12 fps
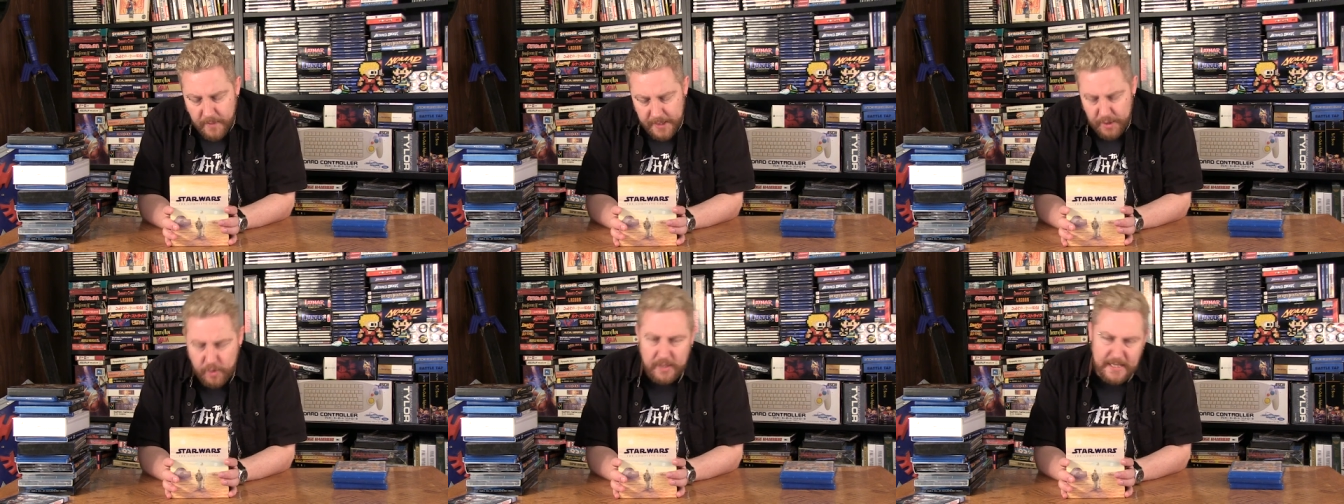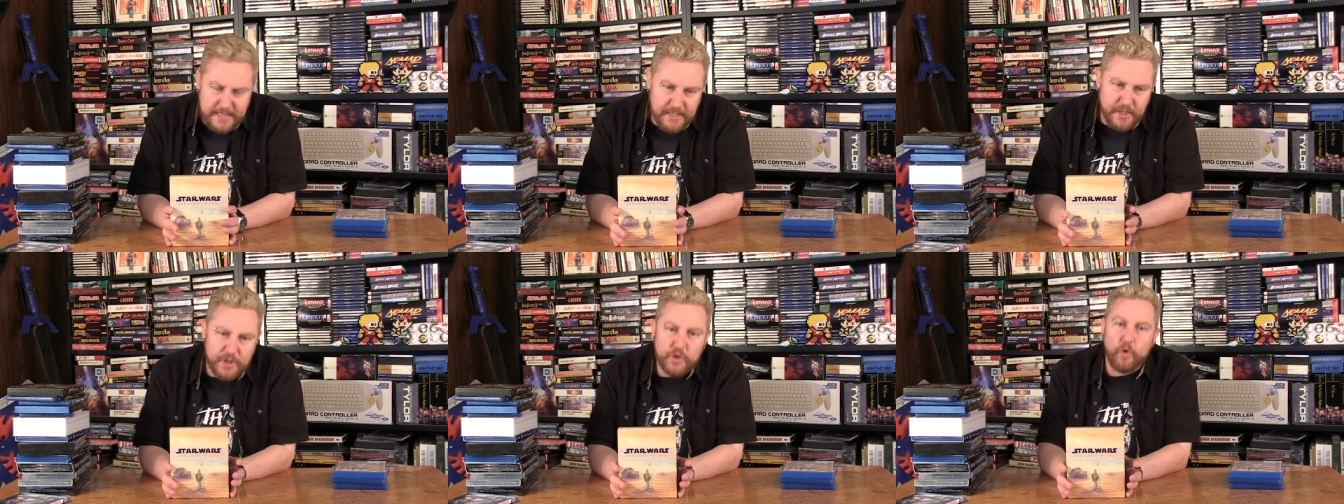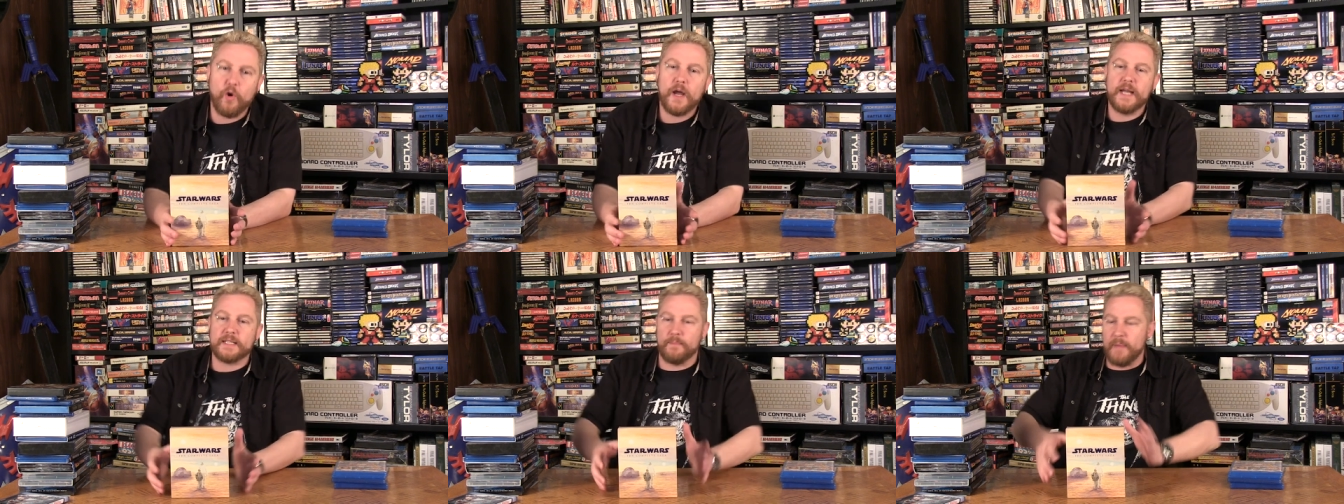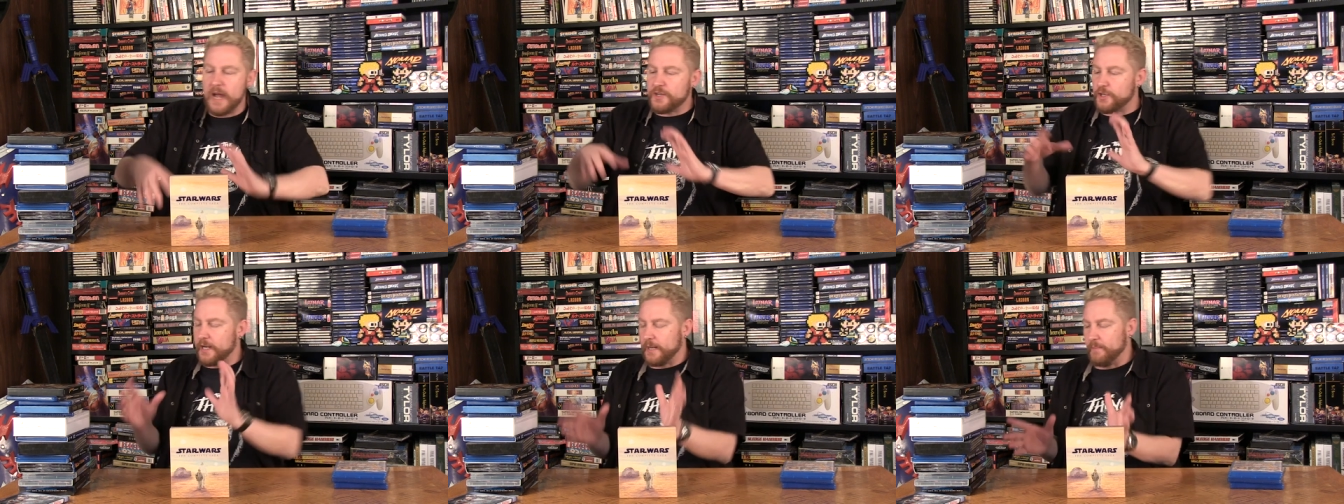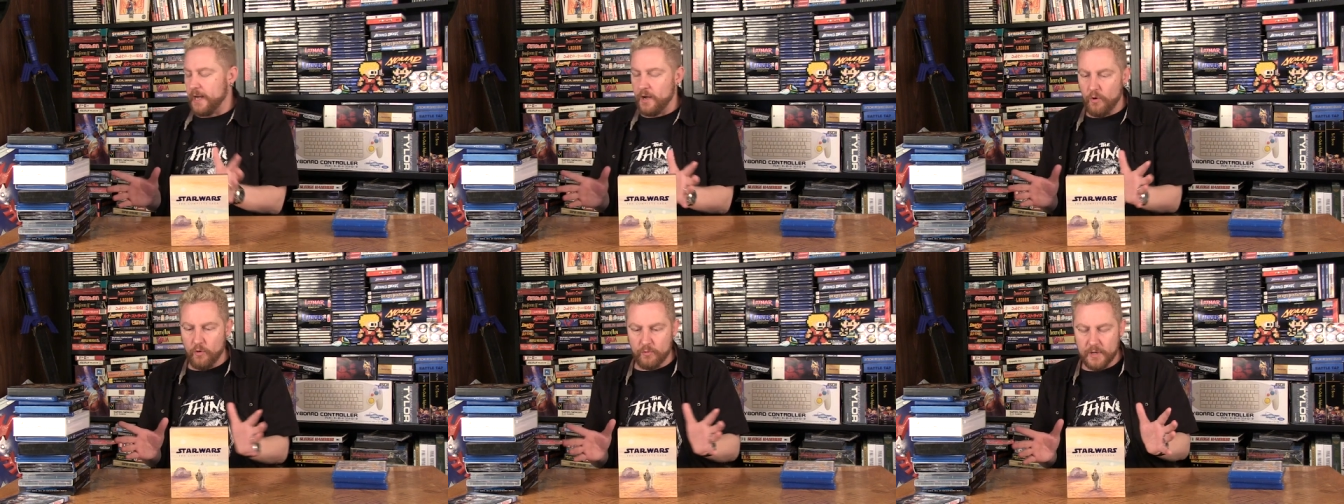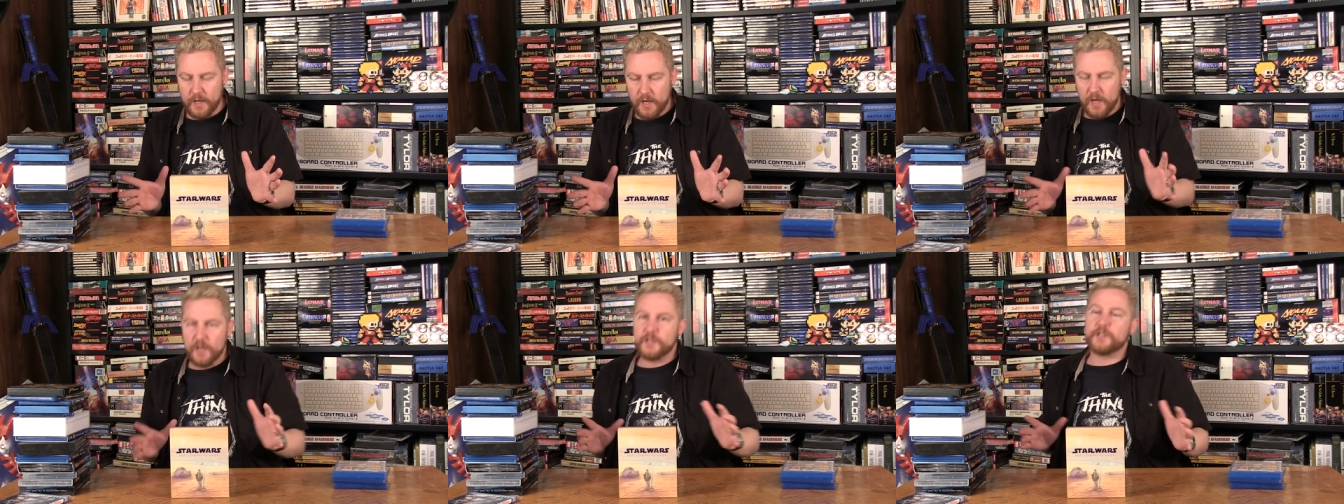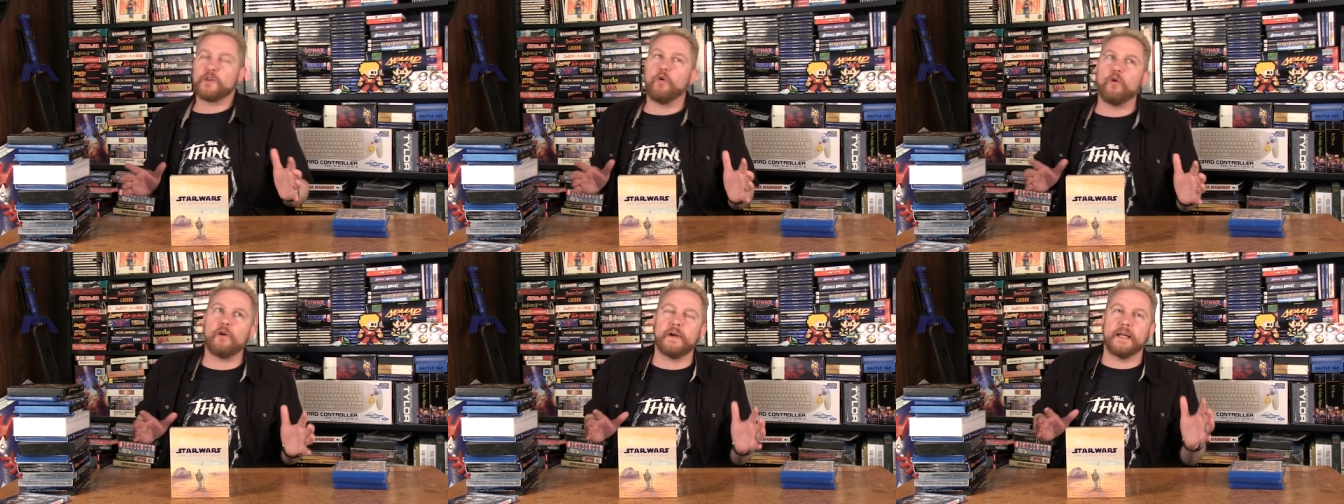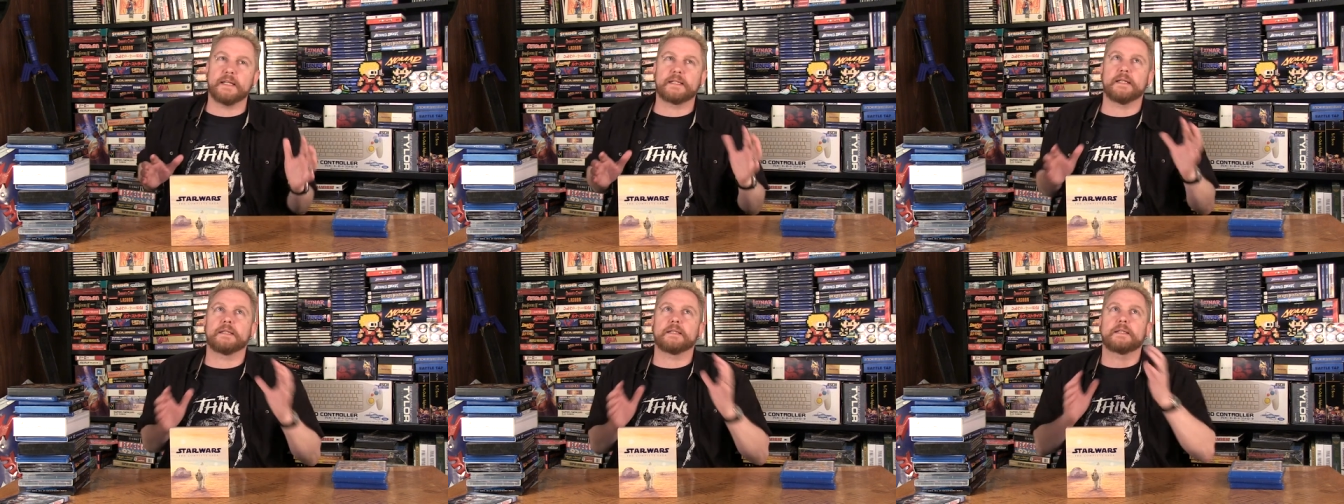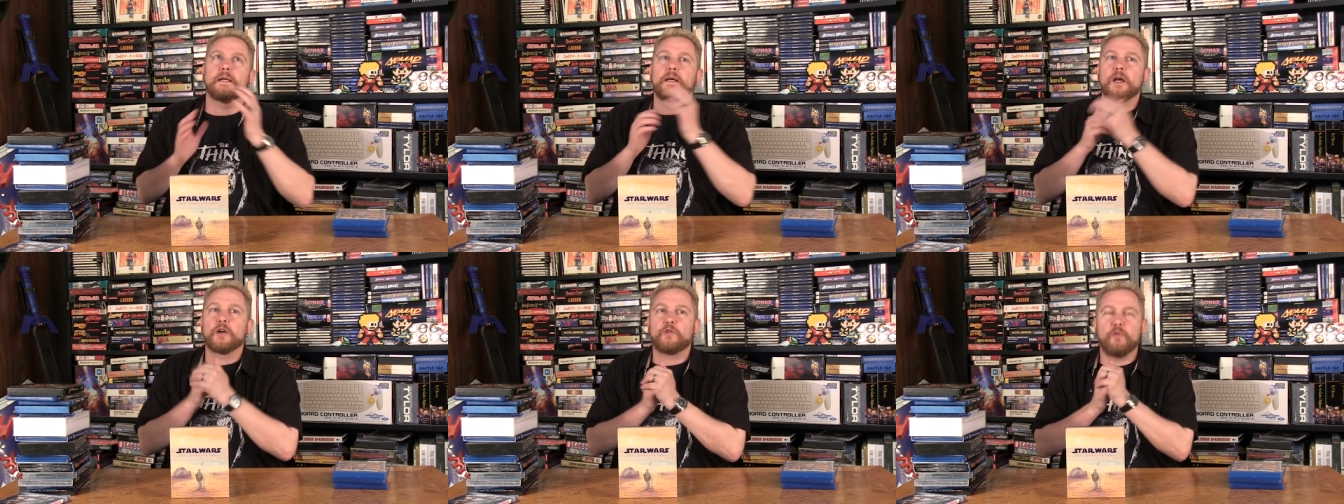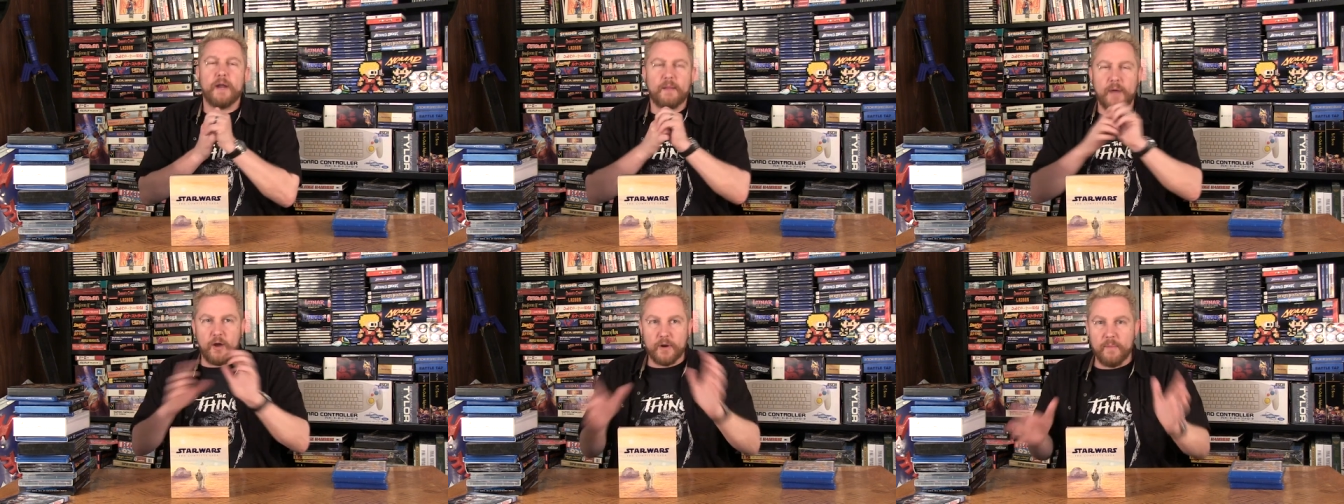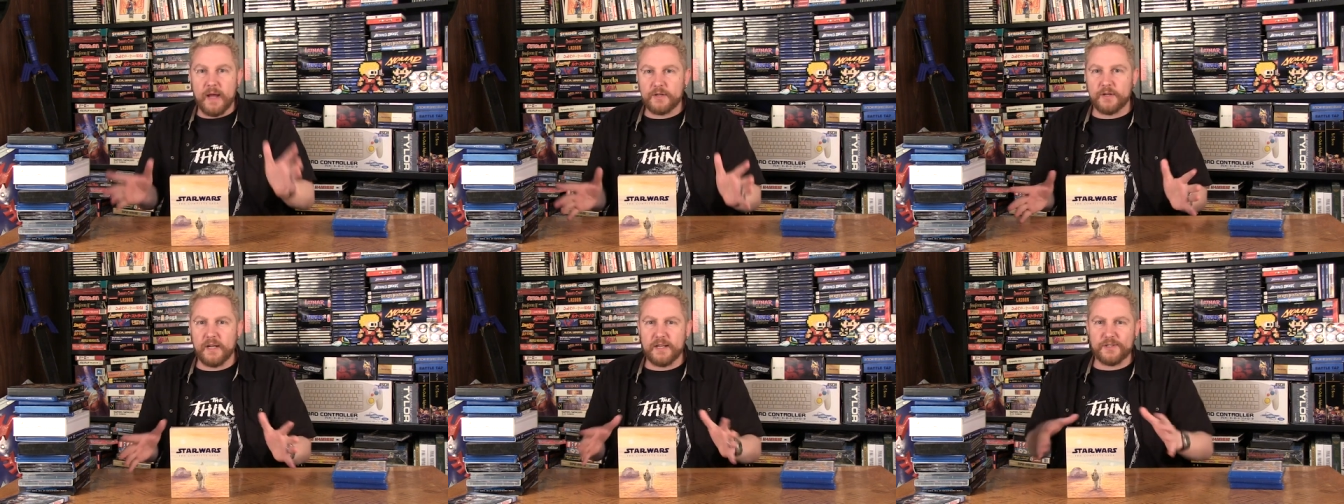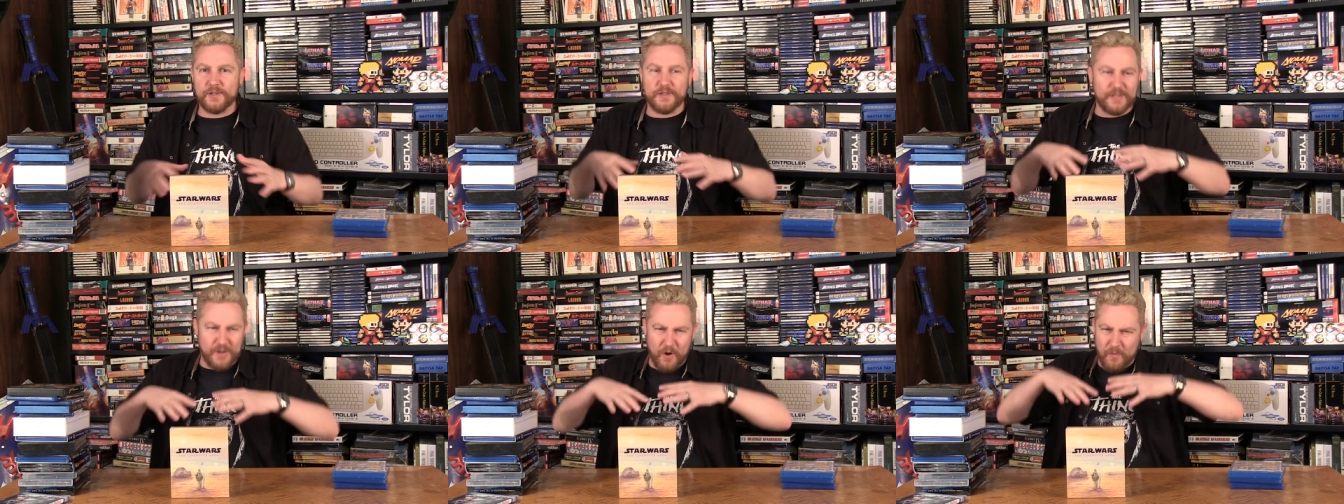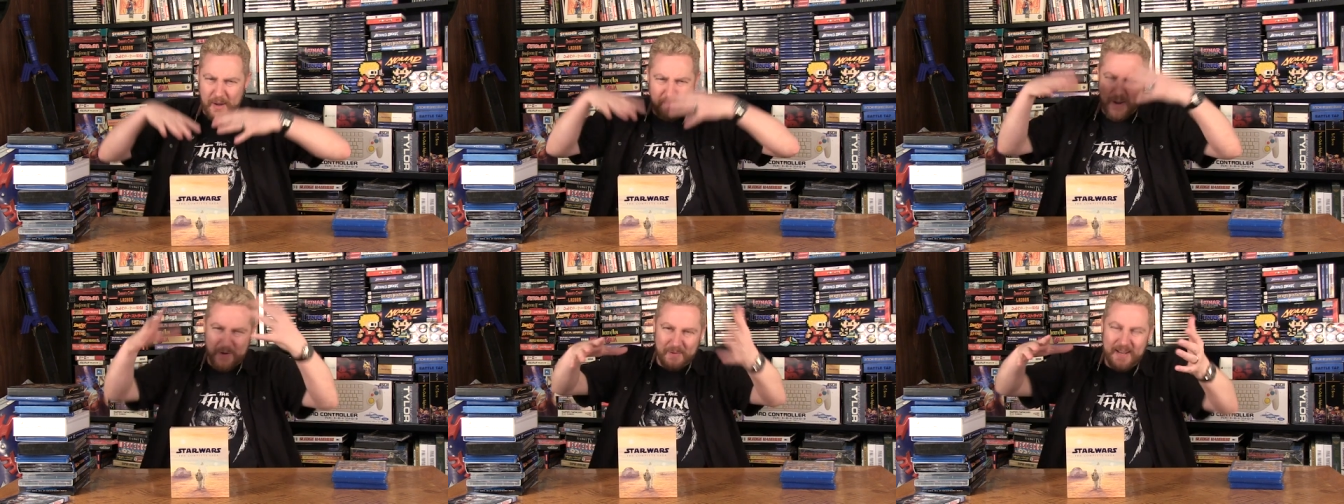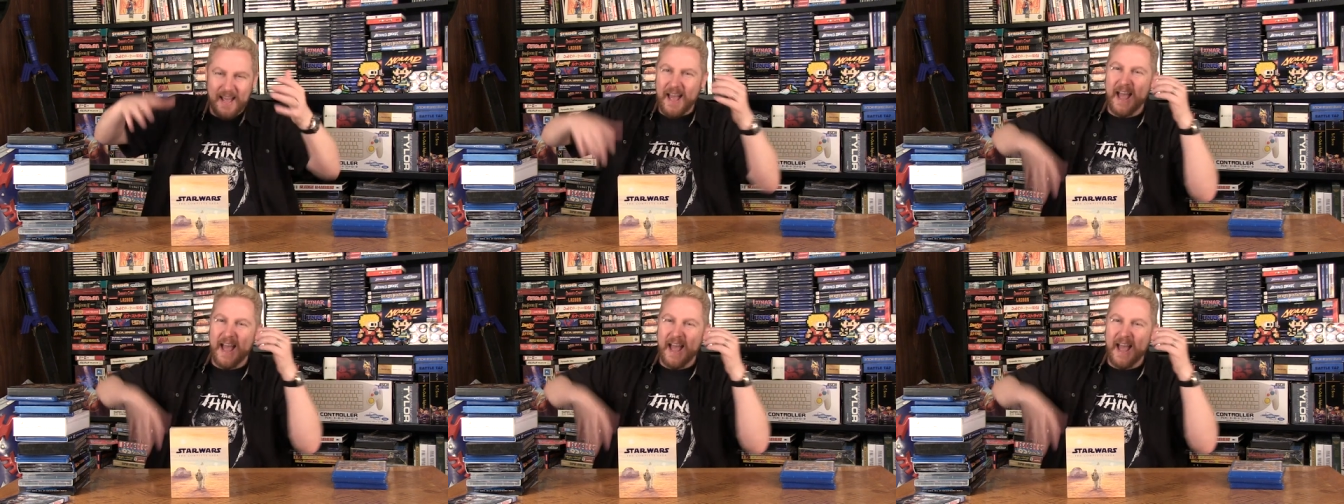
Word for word: you know, collecting the toys, imagining my own stories, and creating my own imagination, you know, like my own.